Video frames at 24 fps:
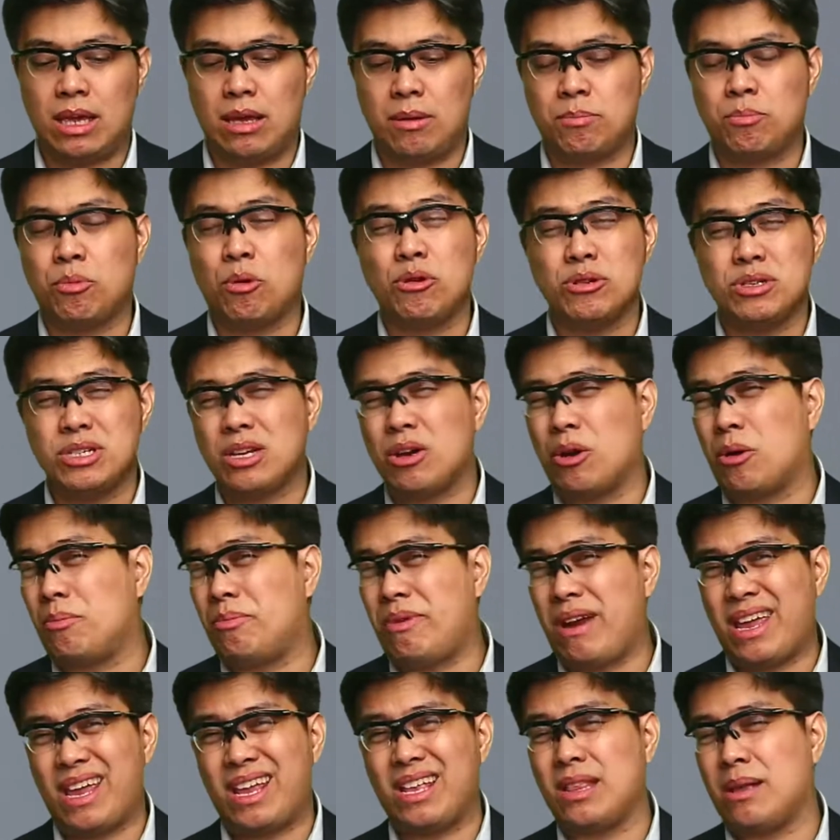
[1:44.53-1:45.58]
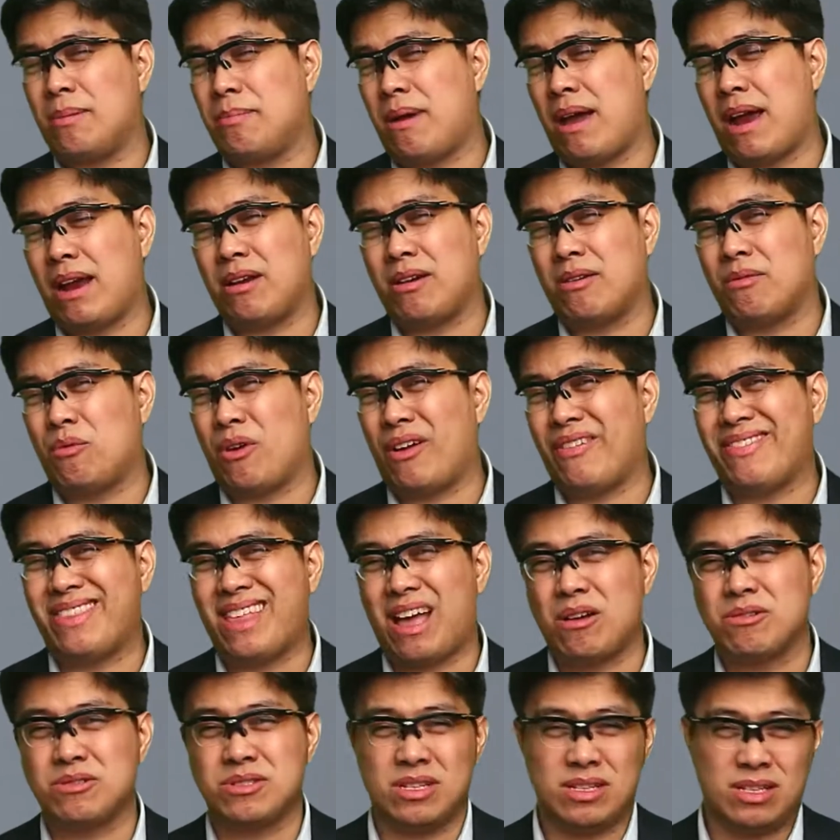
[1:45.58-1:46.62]
pushing or breaking the barrier of
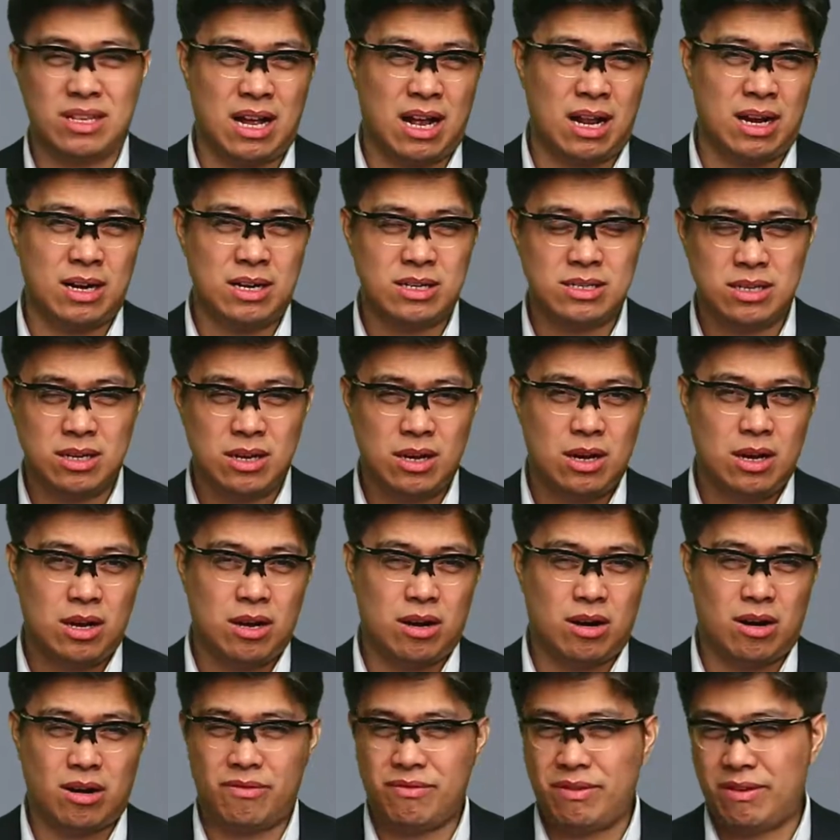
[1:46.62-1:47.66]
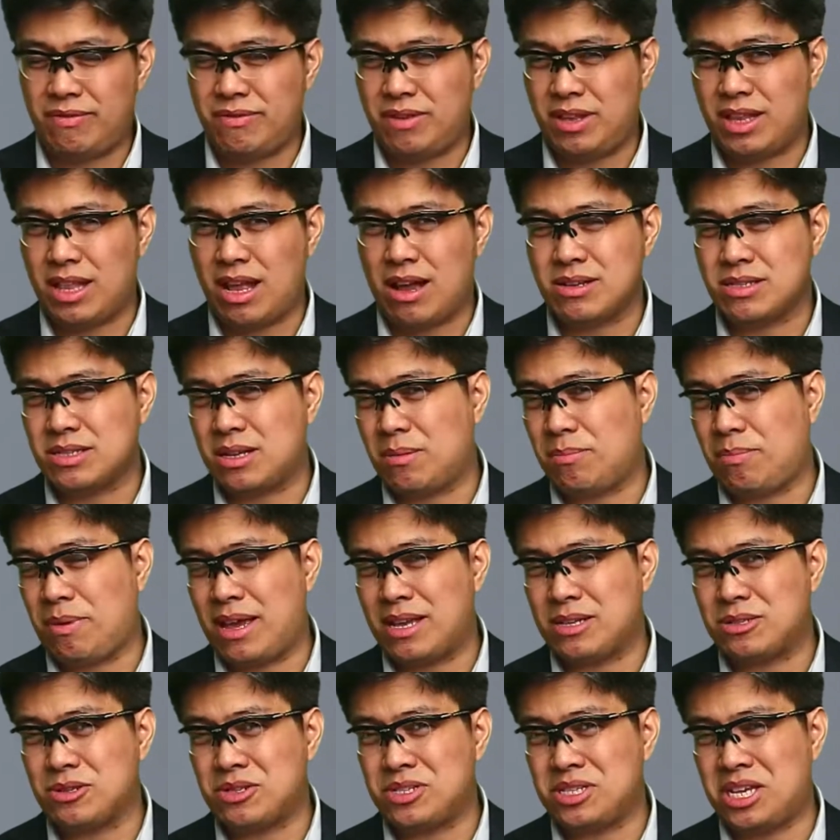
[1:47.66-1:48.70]
$1,000 or 50,000
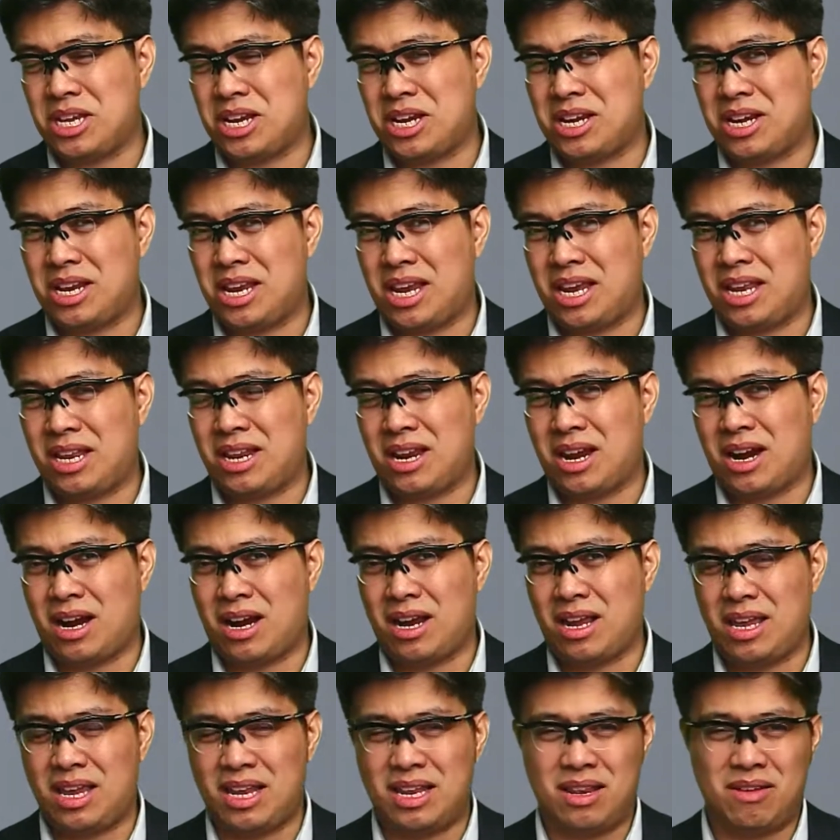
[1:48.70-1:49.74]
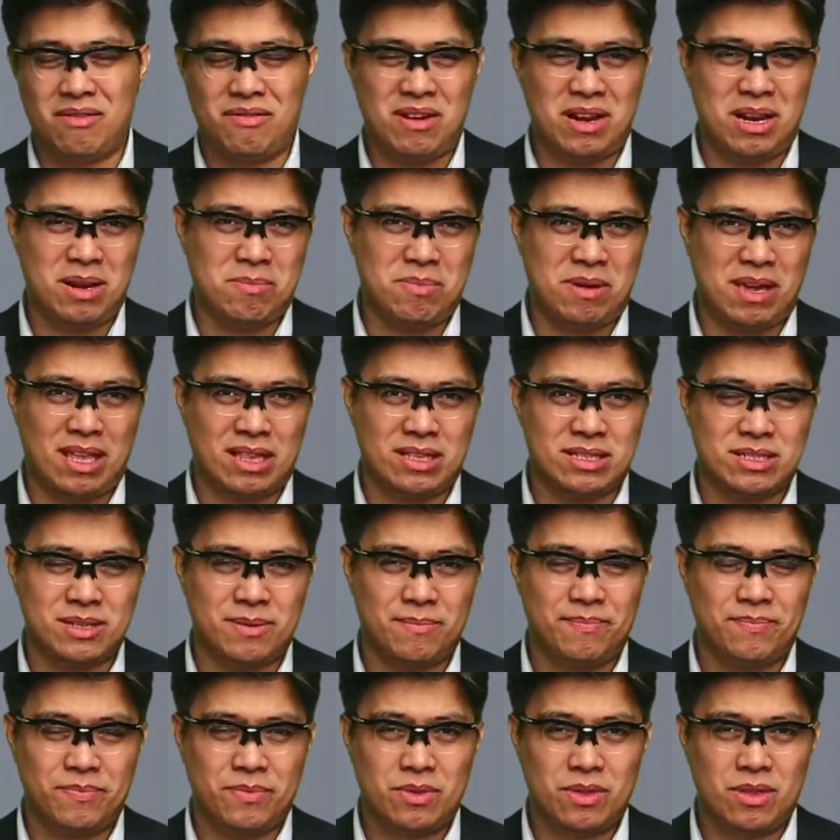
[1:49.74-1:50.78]
pesos here in the Philippines.
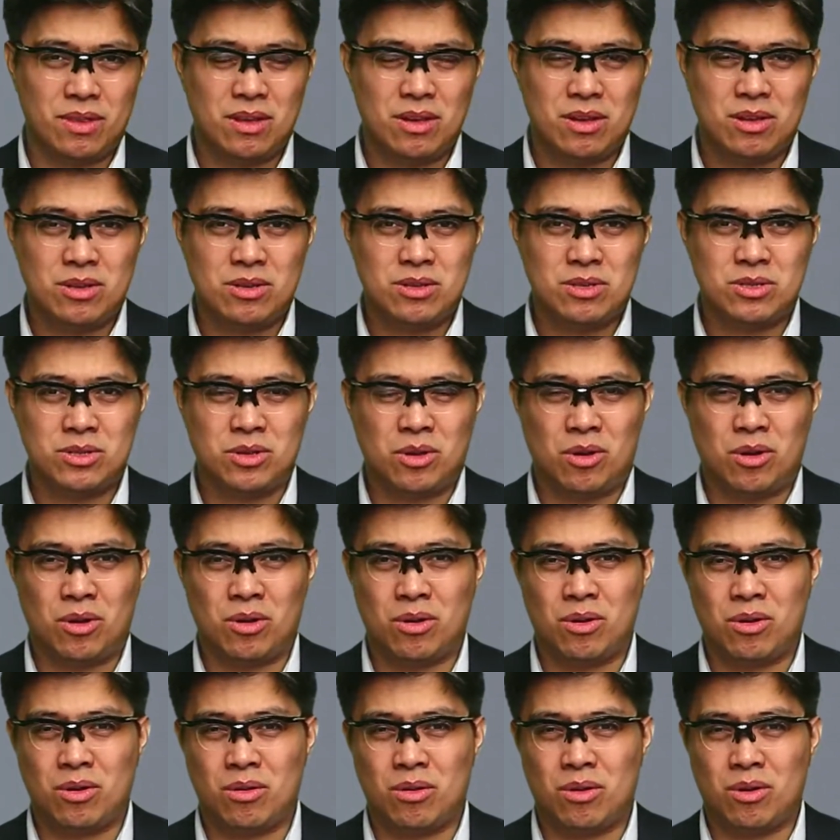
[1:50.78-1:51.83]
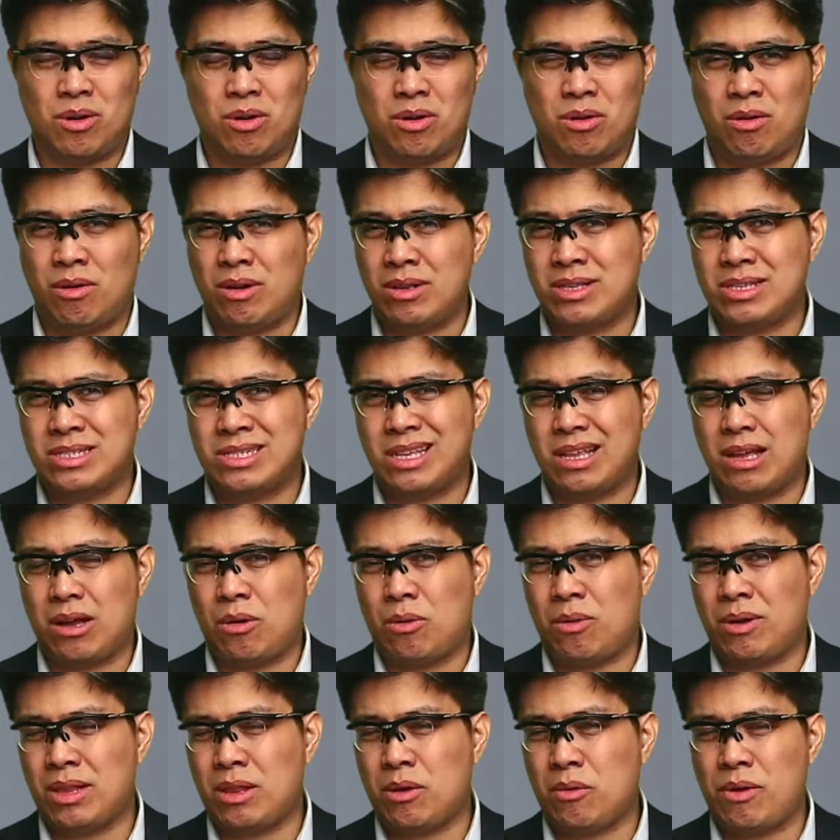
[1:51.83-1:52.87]
So
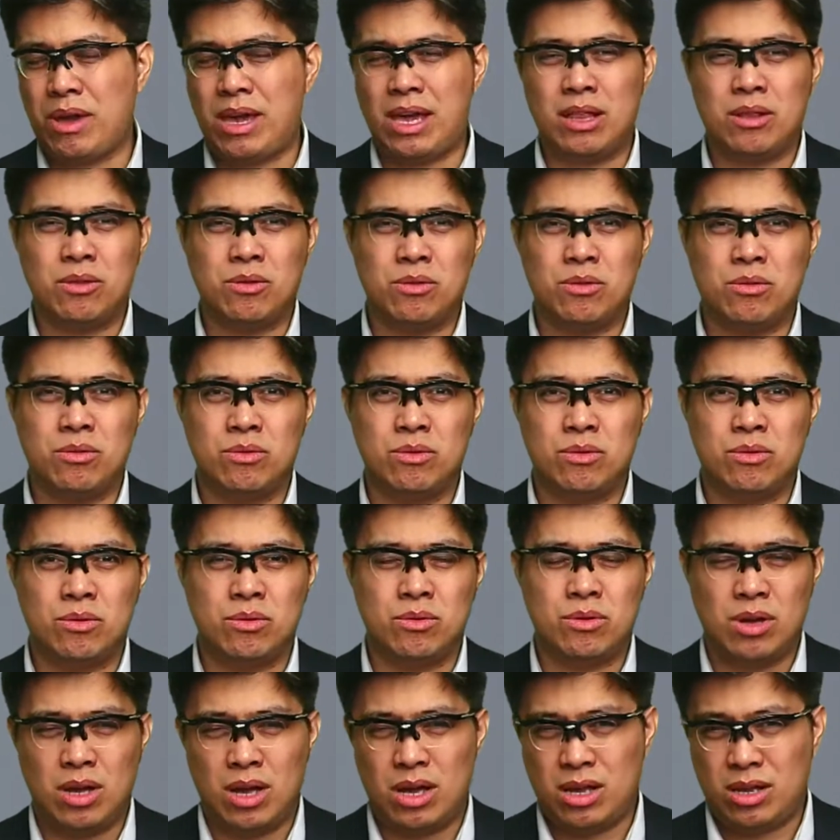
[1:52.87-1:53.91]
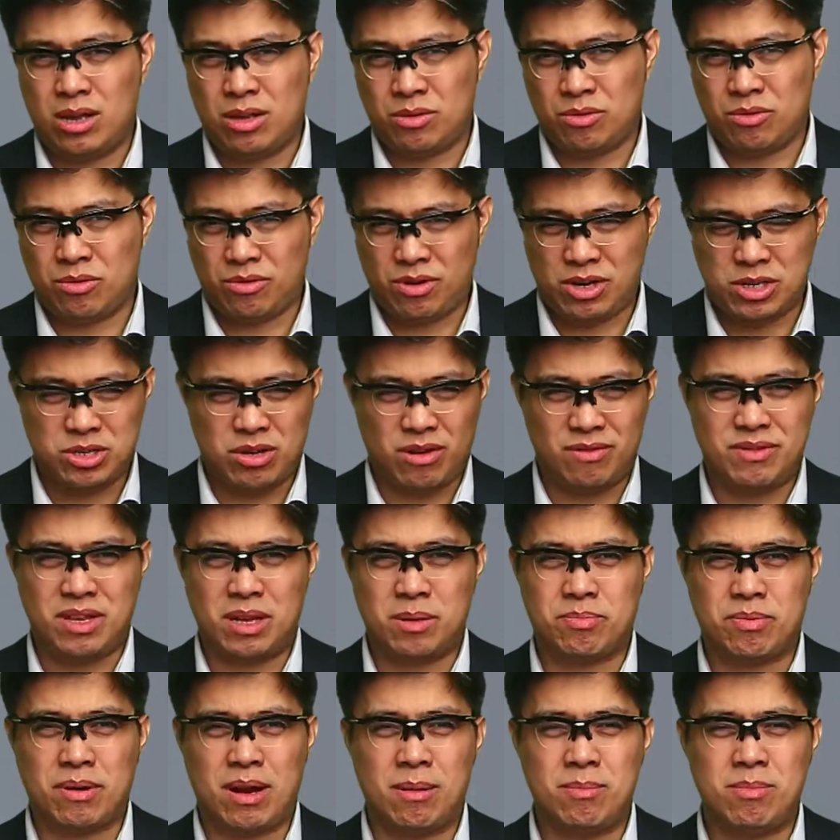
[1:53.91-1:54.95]
what a way to do to resolve that
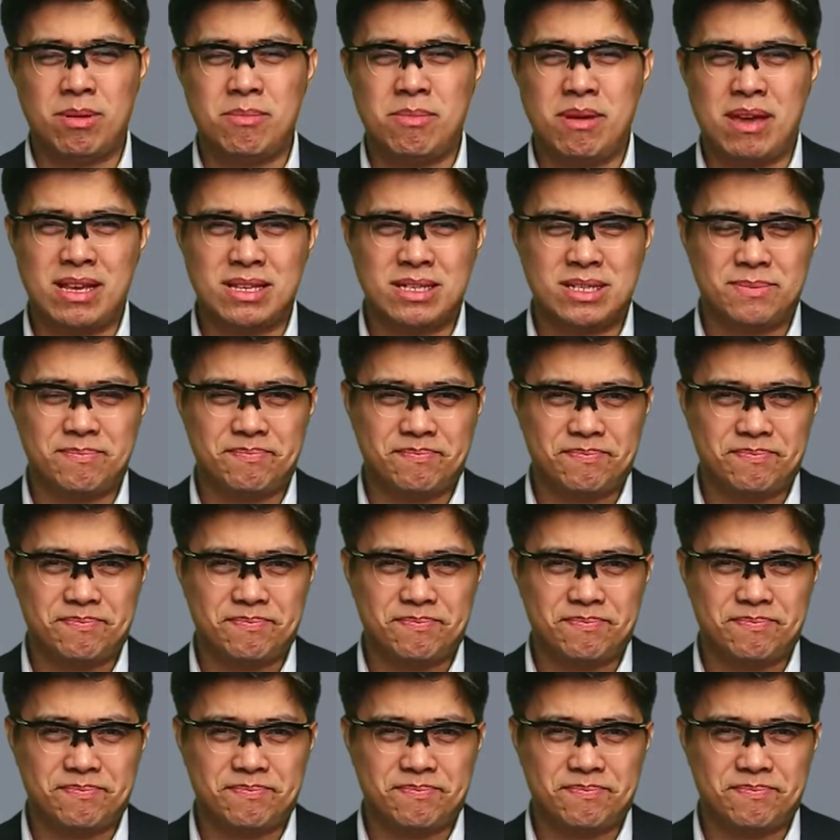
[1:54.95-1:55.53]
problem is